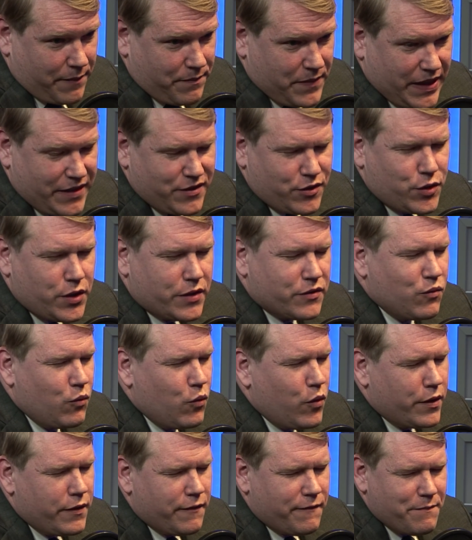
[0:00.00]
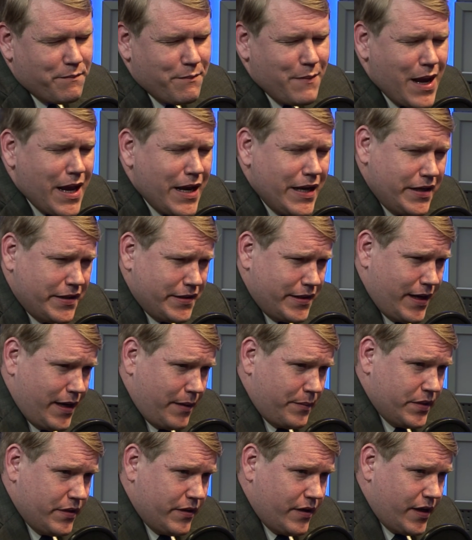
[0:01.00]
That's just one of many
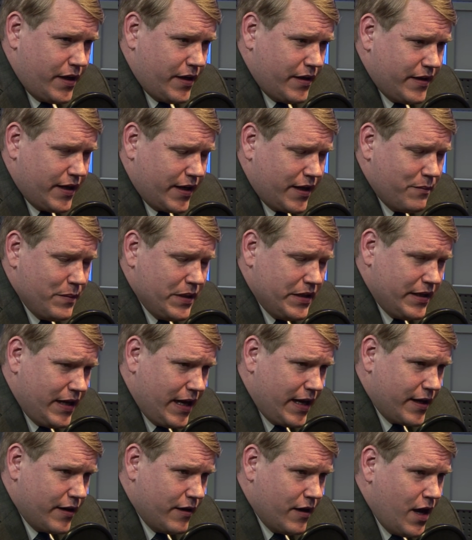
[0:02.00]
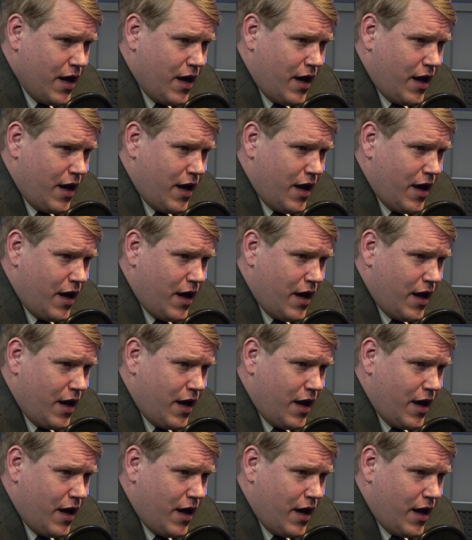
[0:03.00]
steps that can be taken